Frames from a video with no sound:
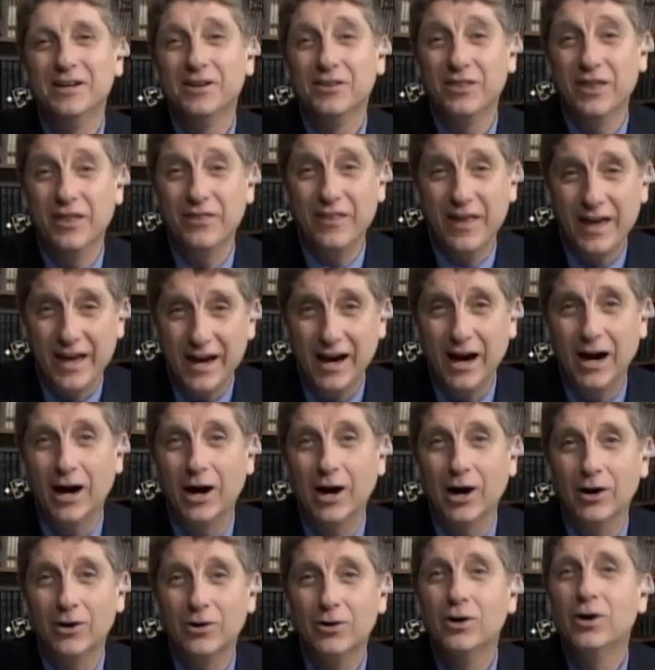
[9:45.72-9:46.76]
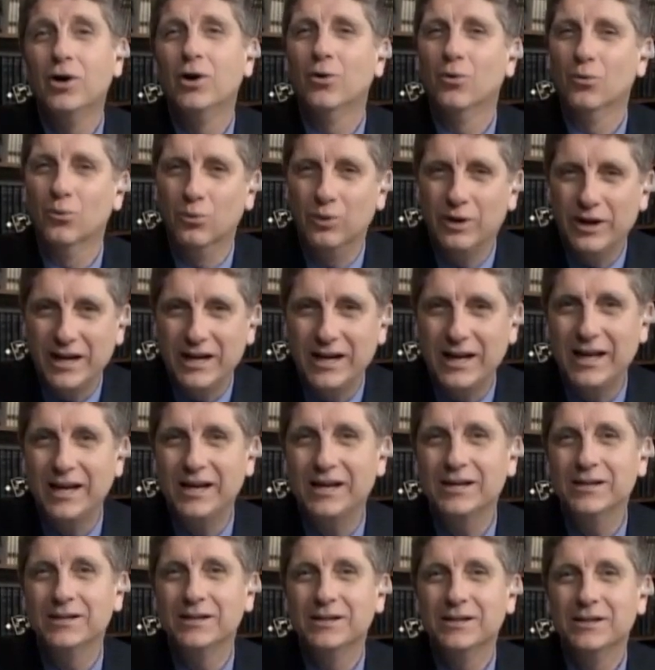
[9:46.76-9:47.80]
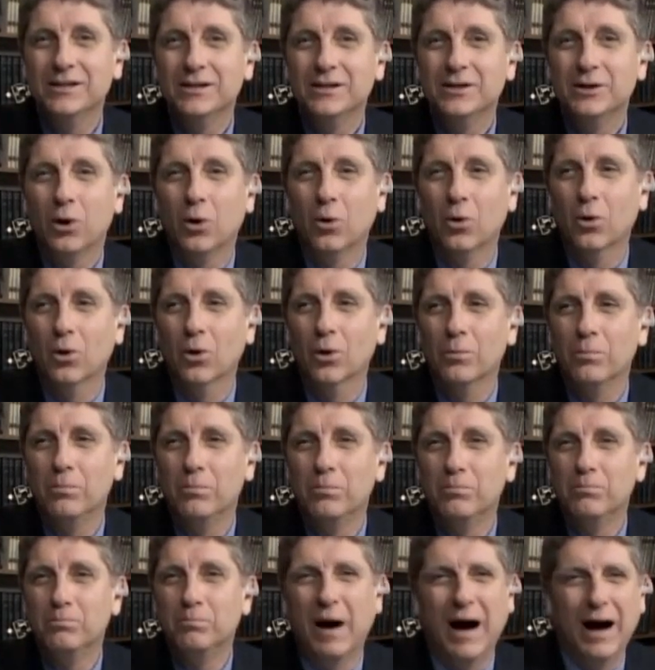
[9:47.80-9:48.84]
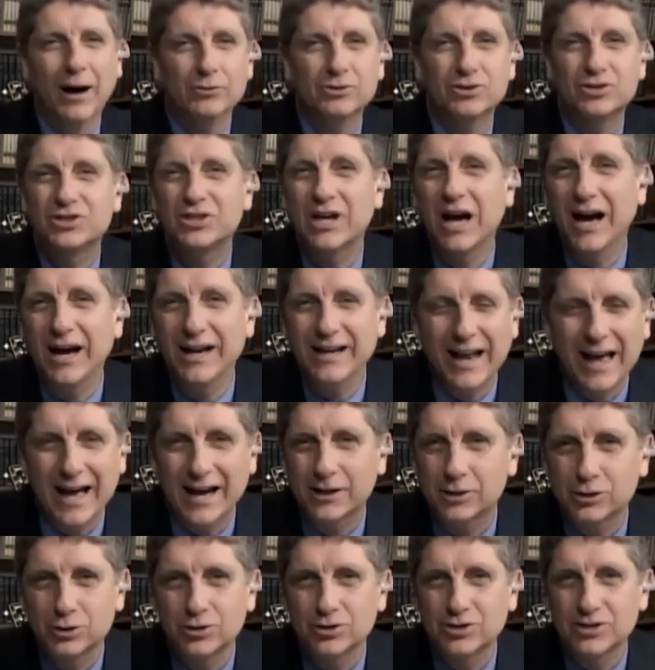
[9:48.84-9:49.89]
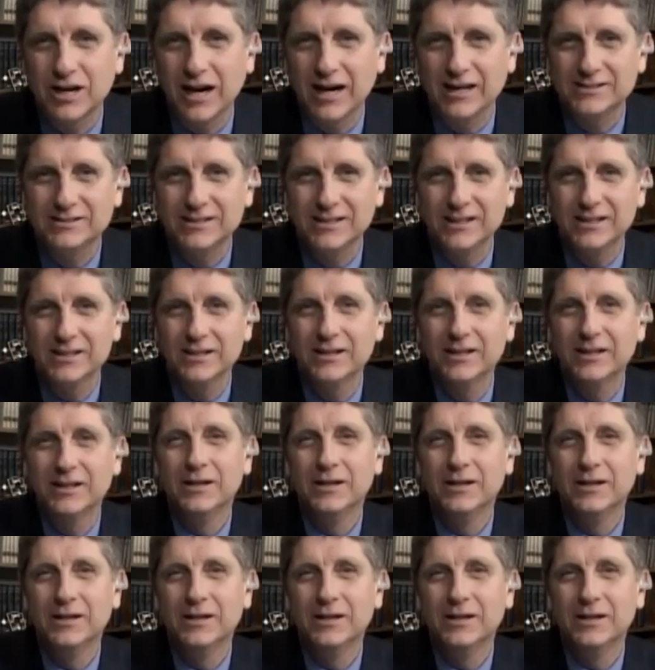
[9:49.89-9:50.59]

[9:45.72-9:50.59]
than they are reading or outside exercising